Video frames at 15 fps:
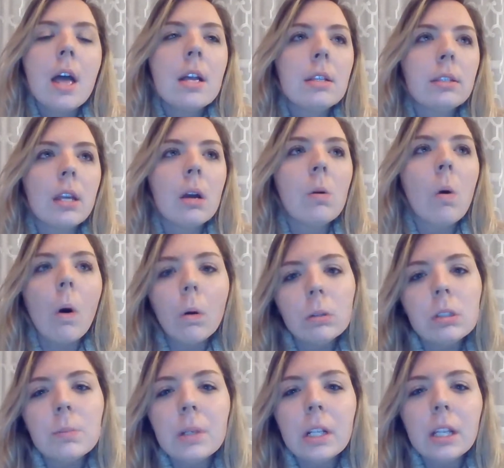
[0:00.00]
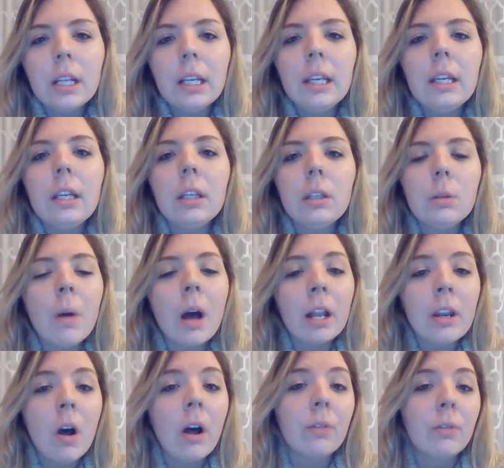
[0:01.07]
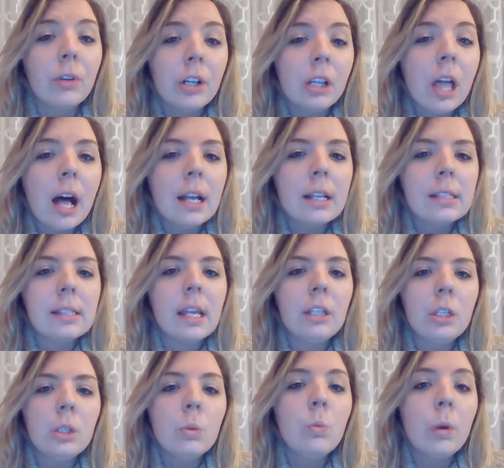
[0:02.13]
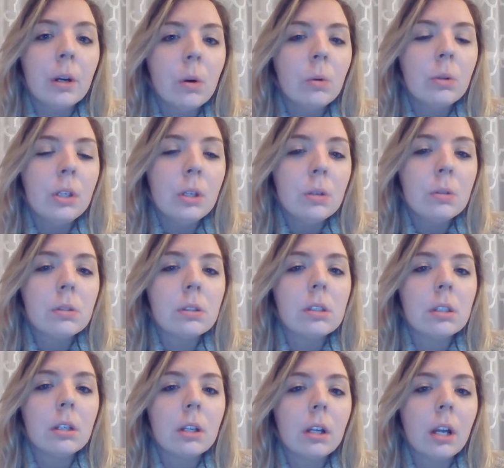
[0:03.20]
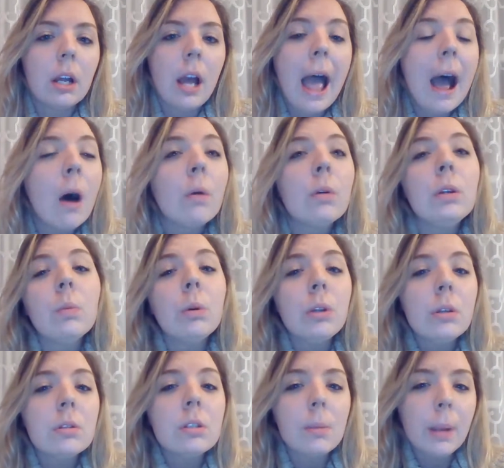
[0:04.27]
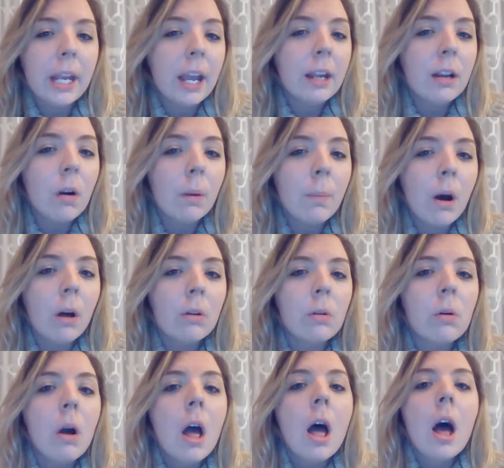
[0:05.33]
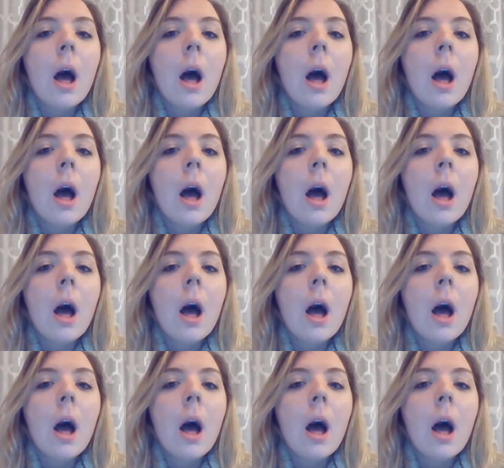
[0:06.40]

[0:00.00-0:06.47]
So ultimately, you might not realize that you will use how you will use the PAR model,